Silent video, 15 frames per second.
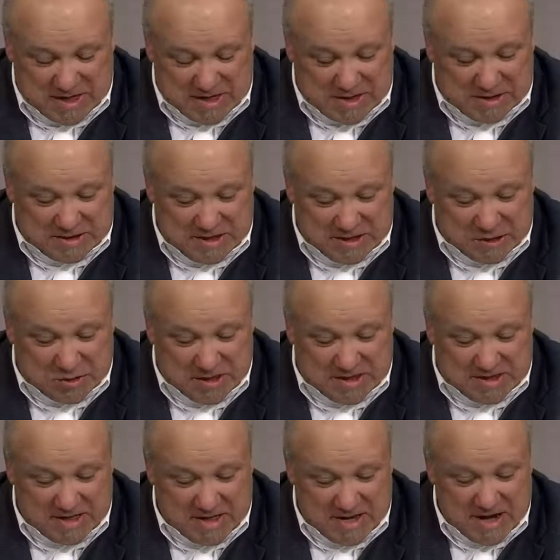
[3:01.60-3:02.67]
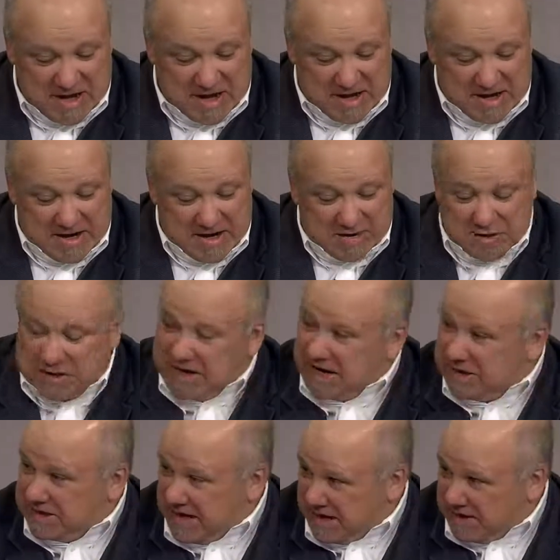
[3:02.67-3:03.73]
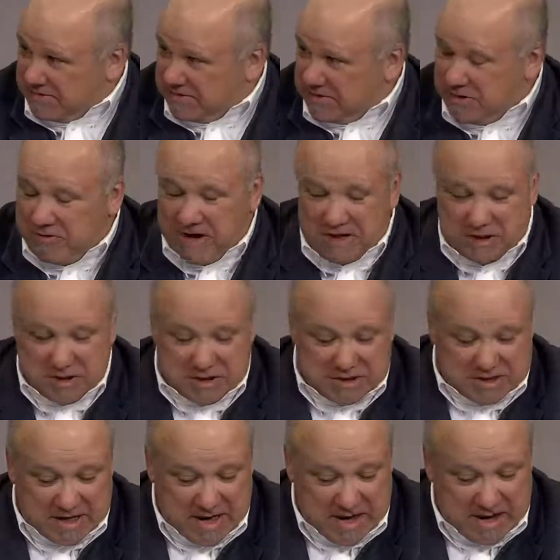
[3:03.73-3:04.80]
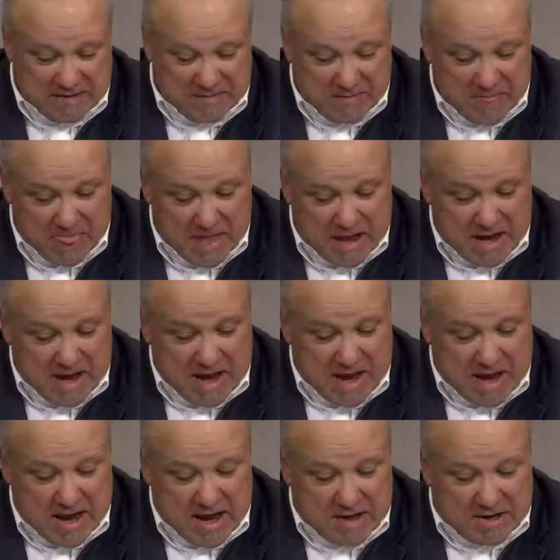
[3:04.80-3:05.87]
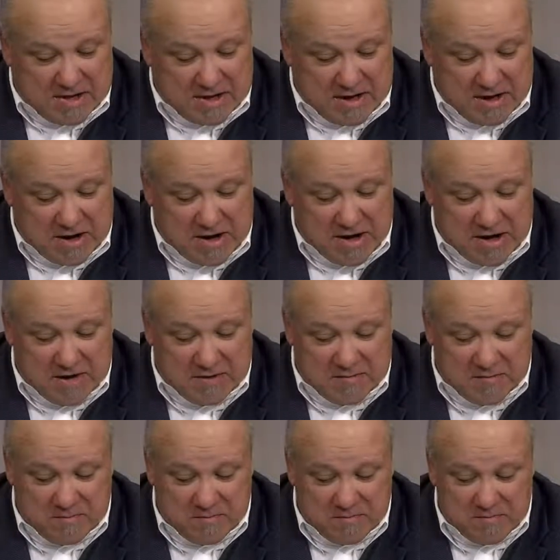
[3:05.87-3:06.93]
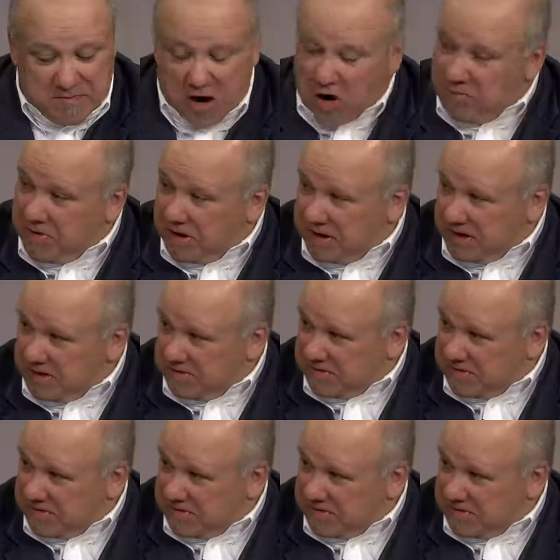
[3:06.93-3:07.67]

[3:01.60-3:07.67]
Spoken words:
in his district in the State Senate. Congratulations to Ann. And our buddy,